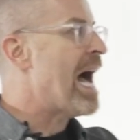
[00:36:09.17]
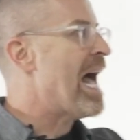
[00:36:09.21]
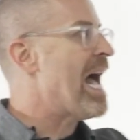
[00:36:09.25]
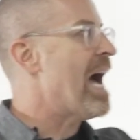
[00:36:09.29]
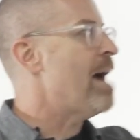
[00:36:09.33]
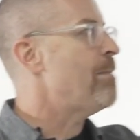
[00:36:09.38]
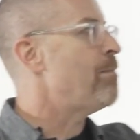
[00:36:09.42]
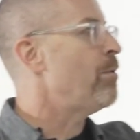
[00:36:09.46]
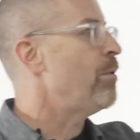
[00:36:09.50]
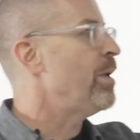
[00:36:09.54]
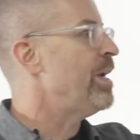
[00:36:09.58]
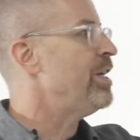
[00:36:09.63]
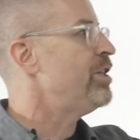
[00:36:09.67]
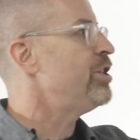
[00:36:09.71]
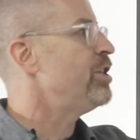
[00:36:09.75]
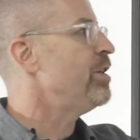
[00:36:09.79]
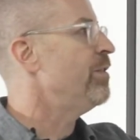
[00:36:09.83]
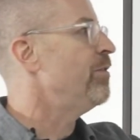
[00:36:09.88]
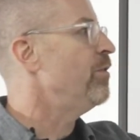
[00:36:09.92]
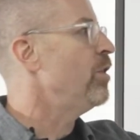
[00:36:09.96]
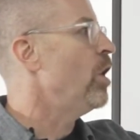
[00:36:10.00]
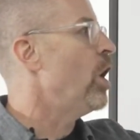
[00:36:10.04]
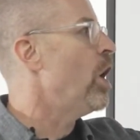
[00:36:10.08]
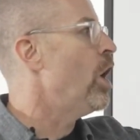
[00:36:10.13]
operation
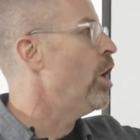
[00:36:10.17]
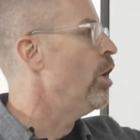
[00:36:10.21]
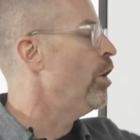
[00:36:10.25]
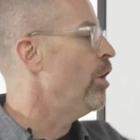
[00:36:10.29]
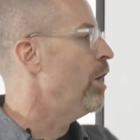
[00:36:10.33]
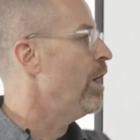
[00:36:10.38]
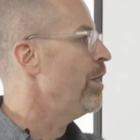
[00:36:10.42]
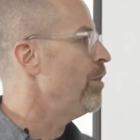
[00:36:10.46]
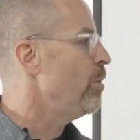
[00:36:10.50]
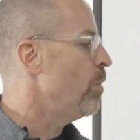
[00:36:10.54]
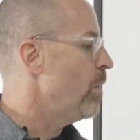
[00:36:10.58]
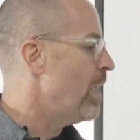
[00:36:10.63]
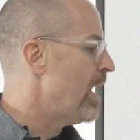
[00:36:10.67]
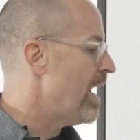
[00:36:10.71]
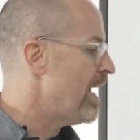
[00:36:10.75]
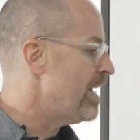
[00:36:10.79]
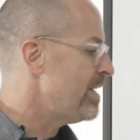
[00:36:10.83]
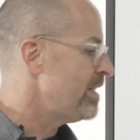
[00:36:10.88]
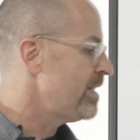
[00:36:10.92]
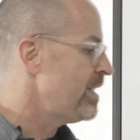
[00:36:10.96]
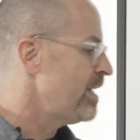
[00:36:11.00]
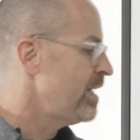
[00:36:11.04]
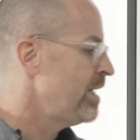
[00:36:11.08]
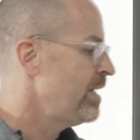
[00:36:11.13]
of law or
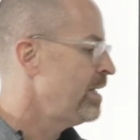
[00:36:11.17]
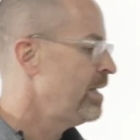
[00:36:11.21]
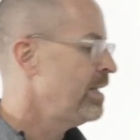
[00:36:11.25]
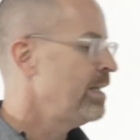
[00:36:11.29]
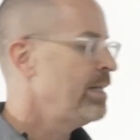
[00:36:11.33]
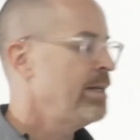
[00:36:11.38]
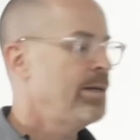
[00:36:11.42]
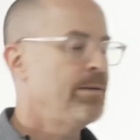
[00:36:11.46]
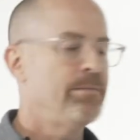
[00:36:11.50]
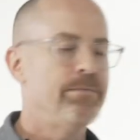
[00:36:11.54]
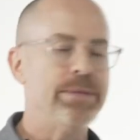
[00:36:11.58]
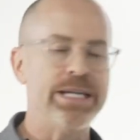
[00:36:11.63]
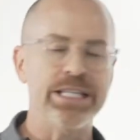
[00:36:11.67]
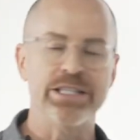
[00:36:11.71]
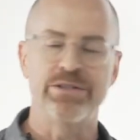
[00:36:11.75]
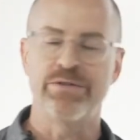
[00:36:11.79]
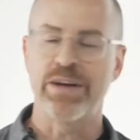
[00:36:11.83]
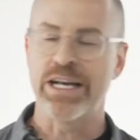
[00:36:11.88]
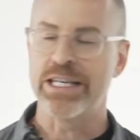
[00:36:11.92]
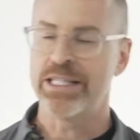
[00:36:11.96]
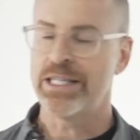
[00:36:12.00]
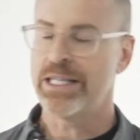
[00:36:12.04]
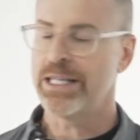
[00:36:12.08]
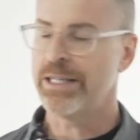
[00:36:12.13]
otherwise means
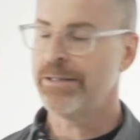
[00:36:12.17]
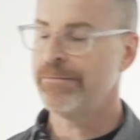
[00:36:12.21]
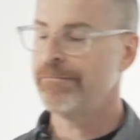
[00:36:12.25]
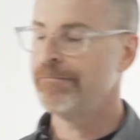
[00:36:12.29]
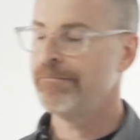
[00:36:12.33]
vesting.